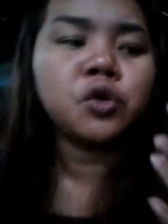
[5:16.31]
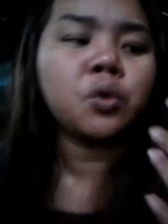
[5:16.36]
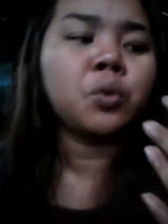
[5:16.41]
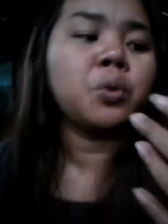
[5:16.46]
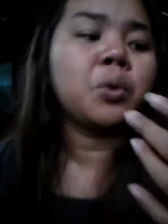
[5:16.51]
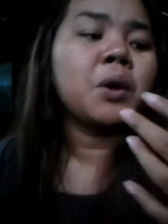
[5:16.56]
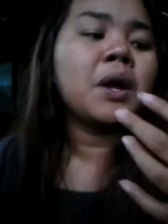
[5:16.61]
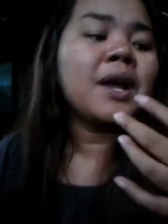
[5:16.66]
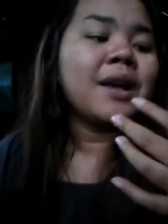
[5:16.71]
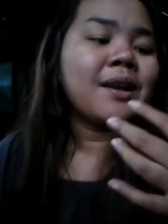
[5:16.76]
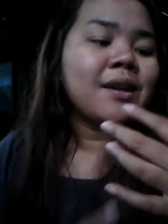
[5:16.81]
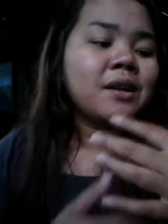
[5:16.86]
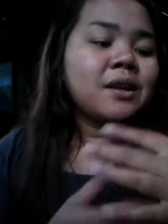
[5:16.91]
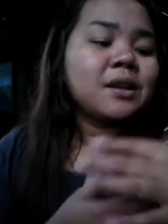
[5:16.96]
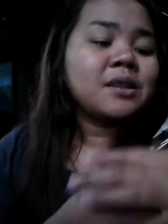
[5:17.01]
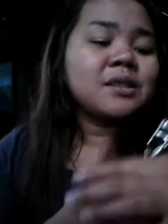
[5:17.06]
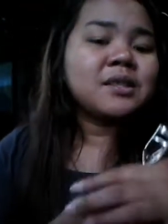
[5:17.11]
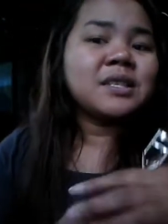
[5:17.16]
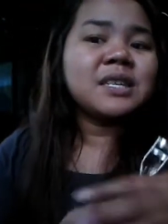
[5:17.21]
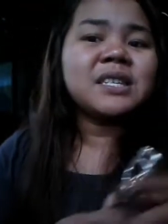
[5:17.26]
So
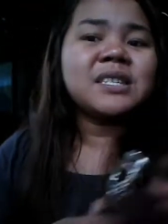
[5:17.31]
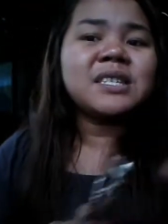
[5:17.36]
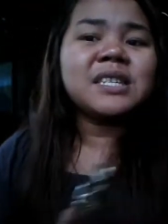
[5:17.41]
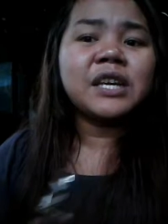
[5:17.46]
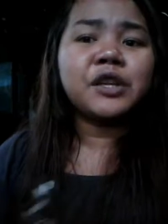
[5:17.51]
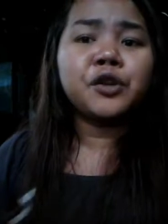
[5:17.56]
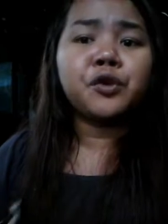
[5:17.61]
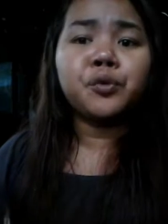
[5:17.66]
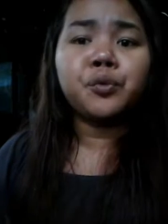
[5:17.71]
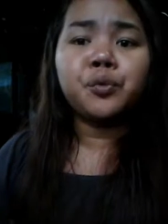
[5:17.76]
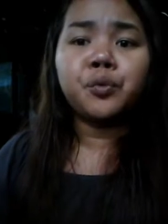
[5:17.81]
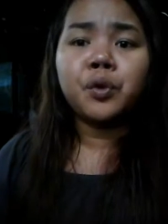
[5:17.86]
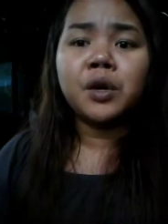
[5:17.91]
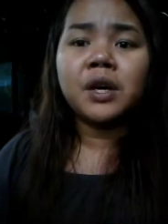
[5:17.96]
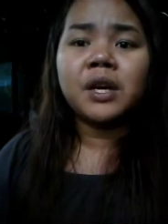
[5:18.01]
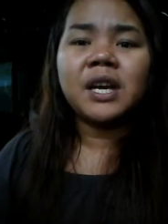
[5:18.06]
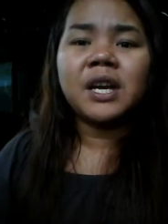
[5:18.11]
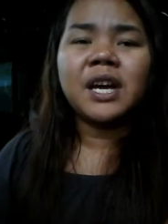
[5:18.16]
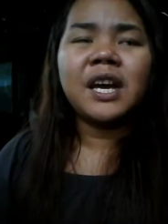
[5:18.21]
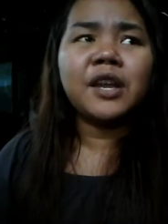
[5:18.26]
since I
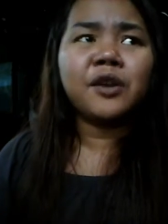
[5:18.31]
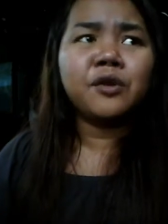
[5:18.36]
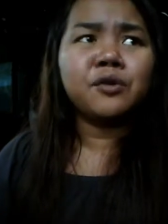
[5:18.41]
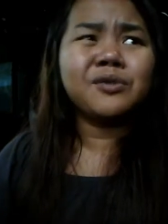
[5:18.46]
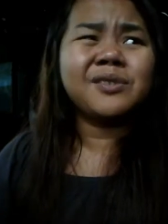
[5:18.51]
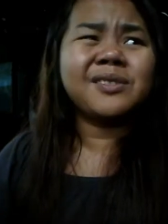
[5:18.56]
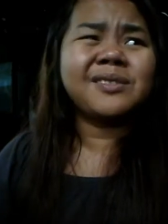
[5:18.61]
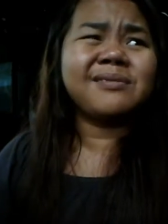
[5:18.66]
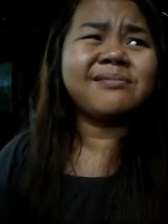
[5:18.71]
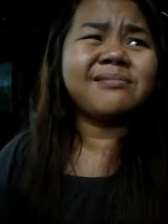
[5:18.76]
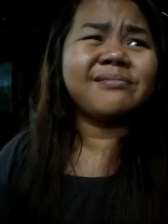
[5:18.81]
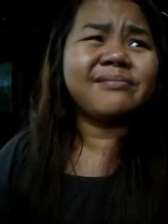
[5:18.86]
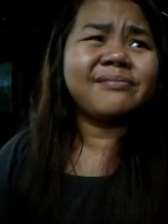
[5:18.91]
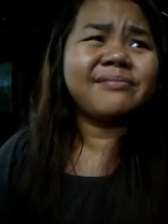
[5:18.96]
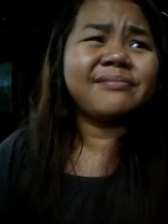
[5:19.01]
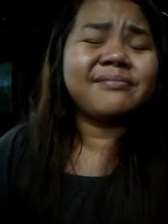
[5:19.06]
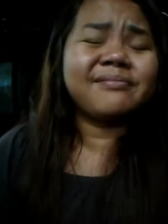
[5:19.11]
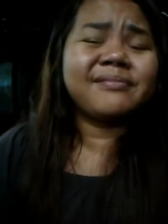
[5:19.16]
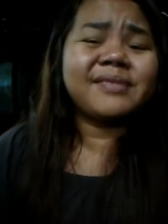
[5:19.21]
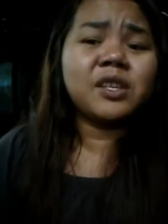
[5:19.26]
don't
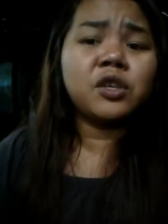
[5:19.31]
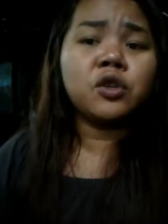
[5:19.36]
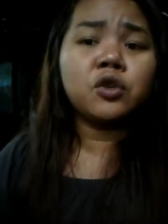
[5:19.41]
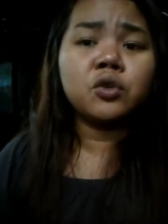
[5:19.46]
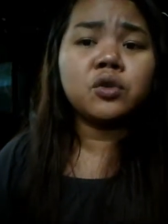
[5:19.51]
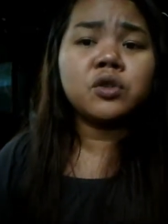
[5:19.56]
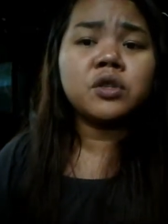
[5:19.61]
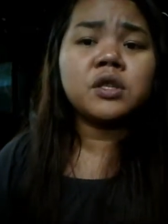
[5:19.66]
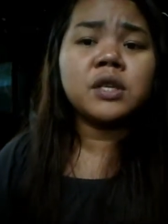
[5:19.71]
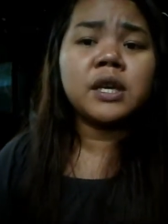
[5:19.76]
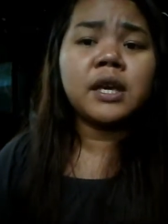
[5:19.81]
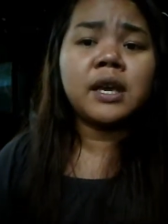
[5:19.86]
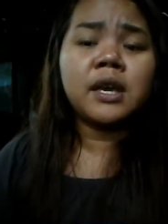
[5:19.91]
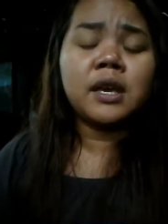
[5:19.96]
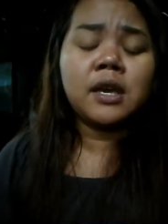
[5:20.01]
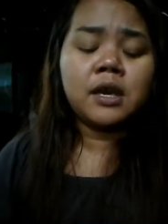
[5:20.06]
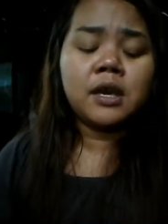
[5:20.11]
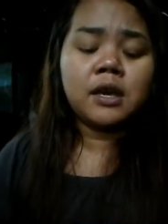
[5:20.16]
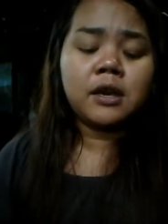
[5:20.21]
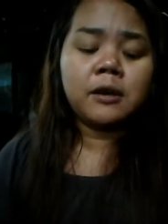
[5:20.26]
use
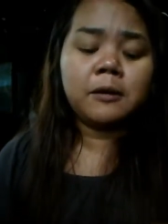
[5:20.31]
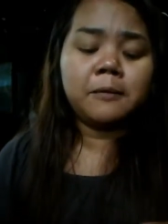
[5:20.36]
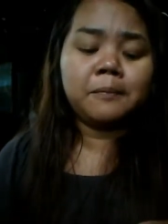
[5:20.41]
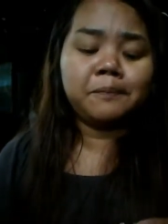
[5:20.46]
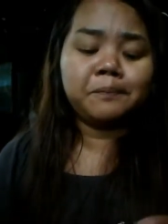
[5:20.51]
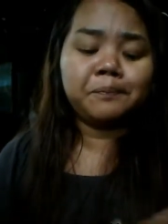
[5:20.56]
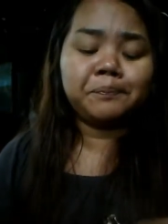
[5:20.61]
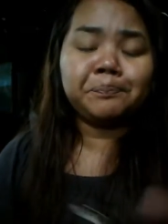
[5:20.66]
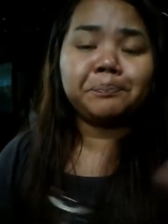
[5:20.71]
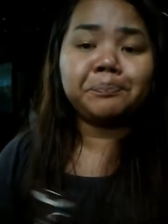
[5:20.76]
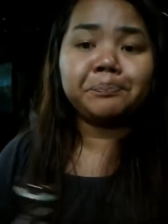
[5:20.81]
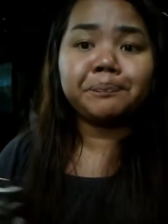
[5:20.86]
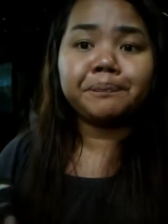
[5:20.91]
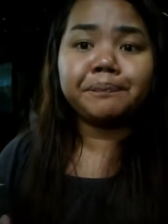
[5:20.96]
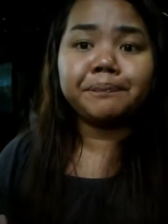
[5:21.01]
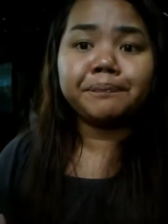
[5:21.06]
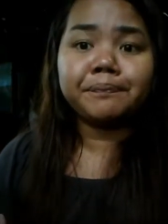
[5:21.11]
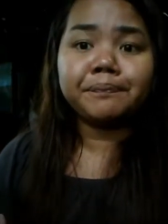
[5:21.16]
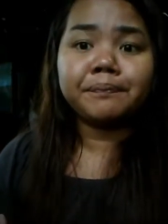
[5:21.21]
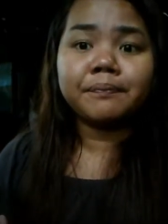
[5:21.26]
a
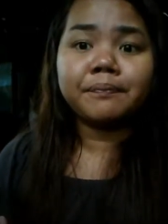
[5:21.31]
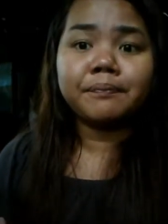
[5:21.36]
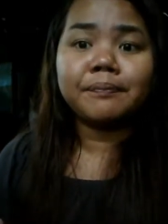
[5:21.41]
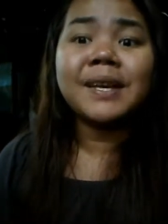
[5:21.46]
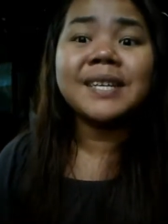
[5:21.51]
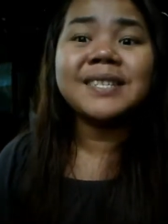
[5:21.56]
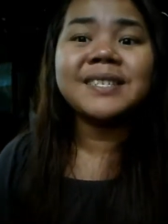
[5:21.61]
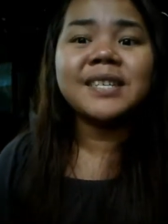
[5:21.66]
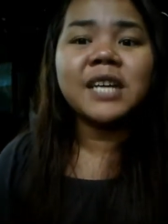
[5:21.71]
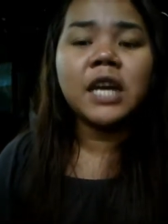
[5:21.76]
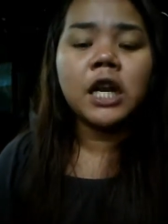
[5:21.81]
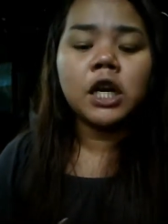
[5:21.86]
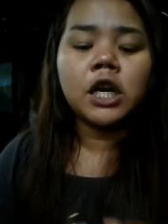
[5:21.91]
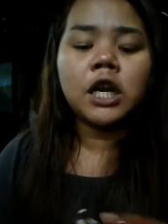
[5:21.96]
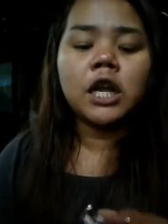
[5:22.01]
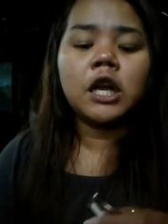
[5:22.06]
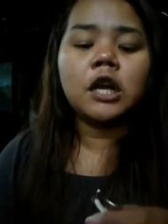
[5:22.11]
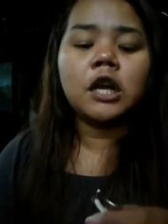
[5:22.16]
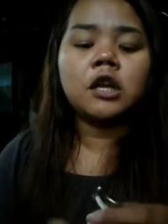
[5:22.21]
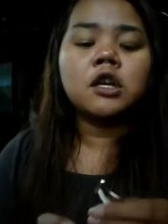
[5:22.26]

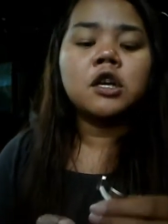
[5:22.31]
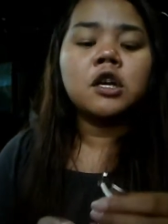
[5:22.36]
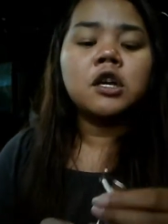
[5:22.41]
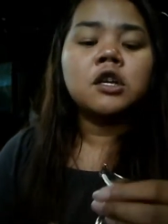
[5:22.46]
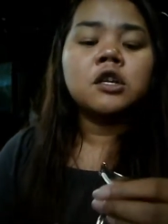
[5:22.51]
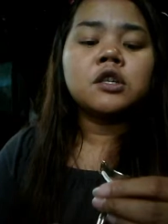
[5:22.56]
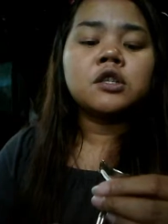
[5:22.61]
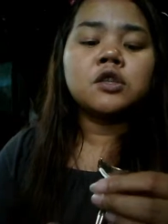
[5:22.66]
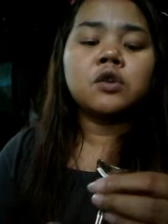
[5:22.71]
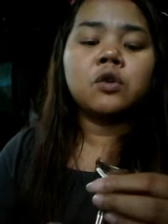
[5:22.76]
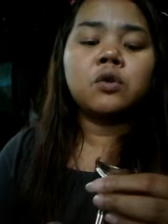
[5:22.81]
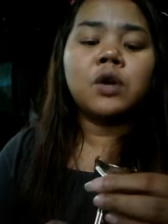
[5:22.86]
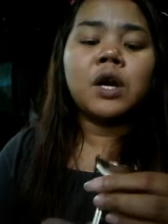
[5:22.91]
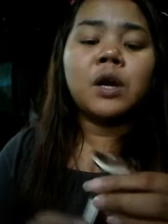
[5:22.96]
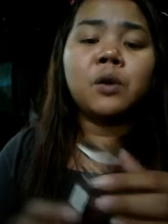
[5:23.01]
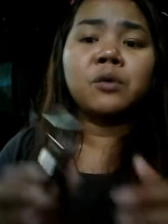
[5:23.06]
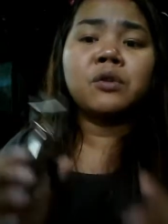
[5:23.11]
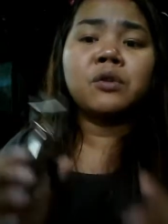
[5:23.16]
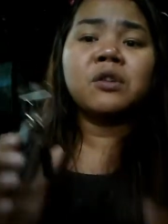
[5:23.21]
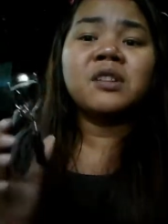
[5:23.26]
mascara, so
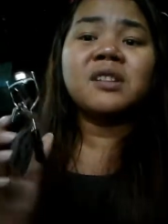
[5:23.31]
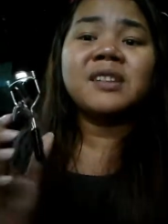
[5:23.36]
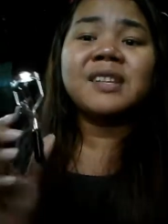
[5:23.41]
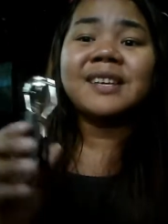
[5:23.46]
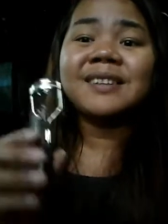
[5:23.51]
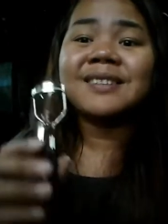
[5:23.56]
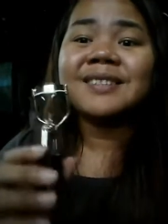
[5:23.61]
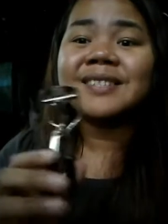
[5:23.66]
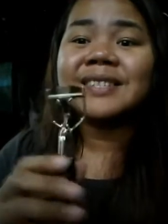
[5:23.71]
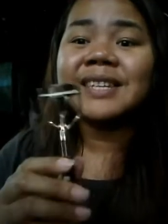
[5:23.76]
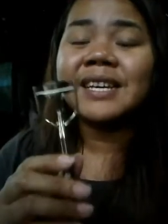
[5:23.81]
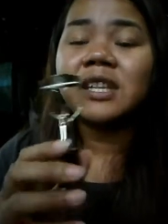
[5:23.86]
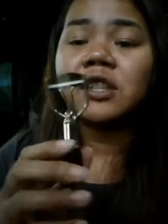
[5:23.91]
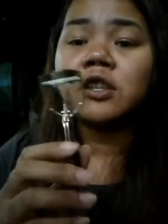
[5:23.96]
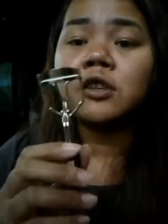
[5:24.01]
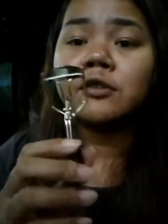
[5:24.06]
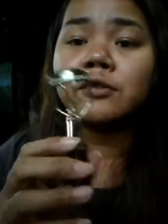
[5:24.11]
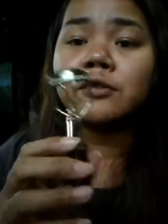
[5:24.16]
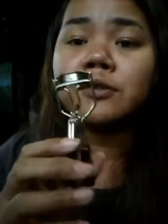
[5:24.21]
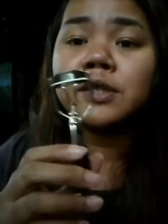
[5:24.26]
I will
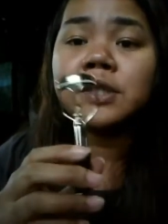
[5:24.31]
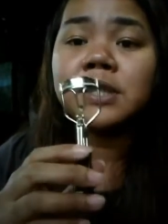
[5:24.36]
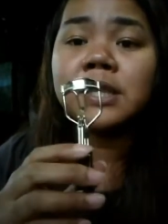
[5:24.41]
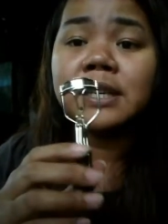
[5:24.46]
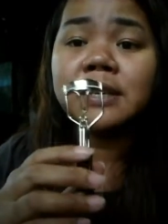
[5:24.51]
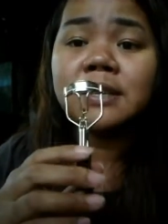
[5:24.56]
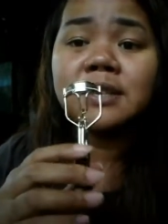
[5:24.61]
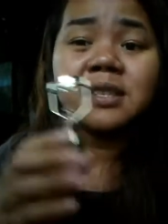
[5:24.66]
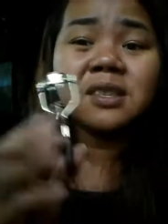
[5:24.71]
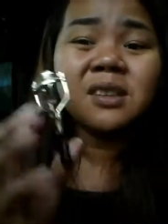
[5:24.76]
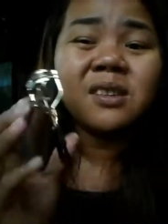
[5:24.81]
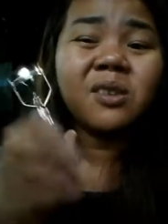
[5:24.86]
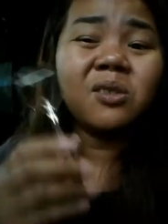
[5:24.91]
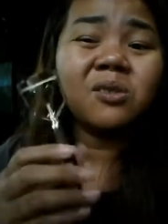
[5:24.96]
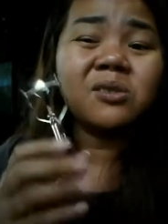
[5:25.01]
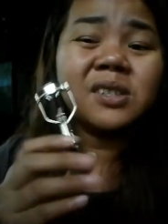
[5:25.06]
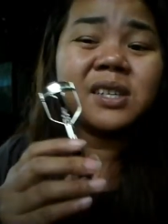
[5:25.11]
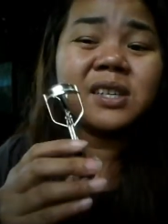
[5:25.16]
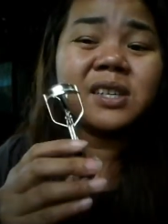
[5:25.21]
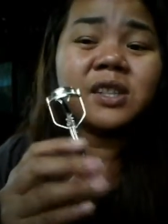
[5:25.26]
instead use this,
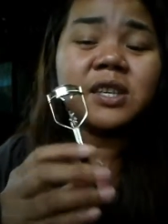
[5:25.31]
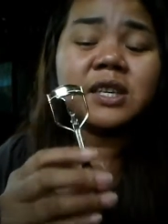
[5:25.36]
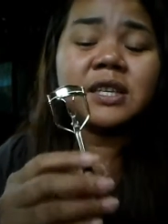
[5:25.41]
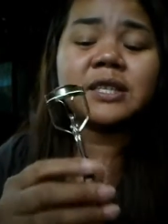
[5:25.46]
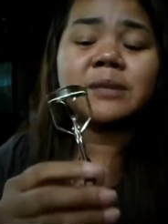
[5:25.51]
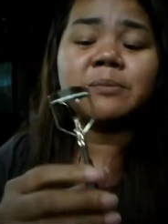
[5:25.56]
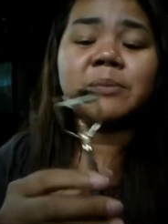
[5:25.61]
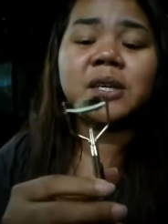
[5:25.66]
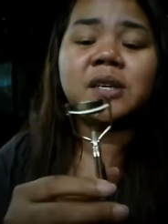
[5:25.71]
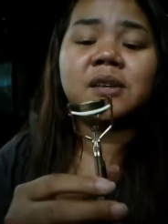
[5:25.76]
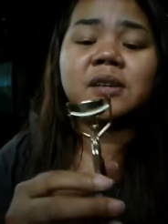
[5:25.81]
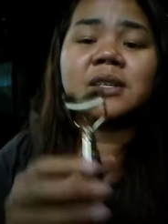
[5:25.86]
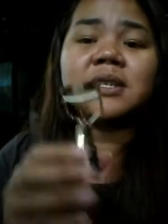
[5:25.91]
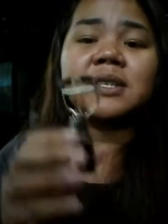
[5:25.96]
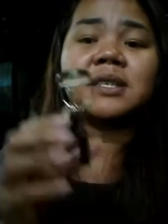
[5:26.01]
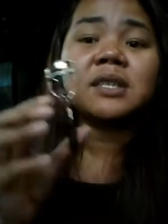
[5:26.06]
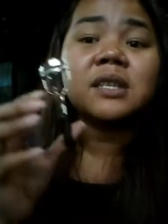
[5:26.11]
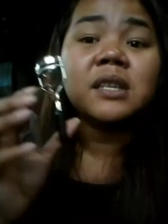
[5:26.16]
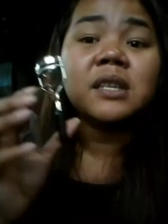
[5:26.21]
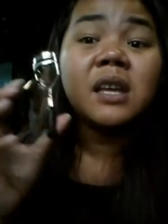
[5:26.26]
only this,
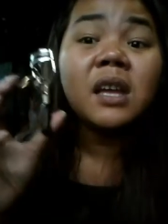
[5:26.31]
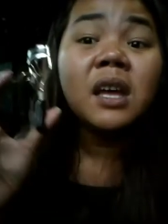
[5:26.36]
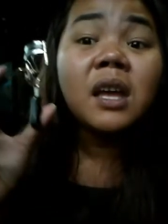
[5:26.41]
because